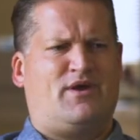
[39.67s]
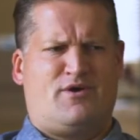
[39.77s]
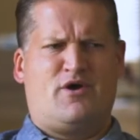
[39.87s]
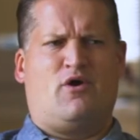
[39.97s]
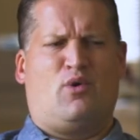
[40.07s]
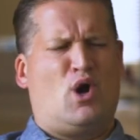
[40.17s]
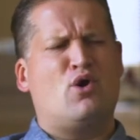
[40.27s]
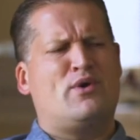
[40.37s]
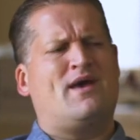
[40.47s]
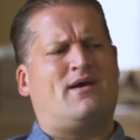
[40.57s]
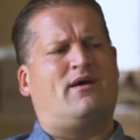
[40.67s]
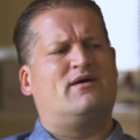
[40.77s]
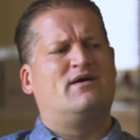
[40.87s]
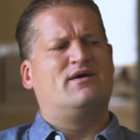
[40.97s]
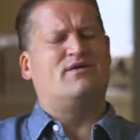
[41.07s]
They know, oh yeah,
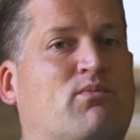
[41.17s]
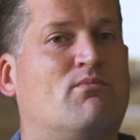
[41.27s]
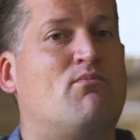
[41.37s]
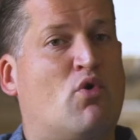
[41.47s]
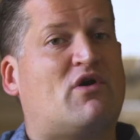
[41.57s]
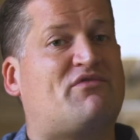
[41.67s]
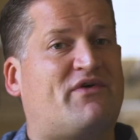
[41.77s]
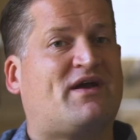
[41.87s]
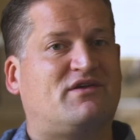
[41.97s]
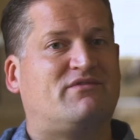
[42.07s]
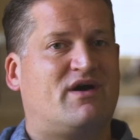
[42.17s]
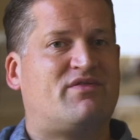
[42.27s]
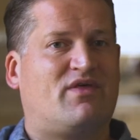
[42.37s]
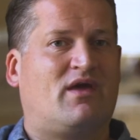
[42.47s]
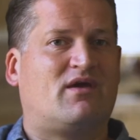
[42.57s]
they're more effective, I
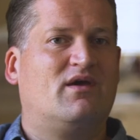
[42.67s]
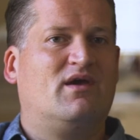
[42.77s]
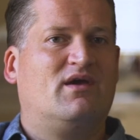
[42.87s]
think,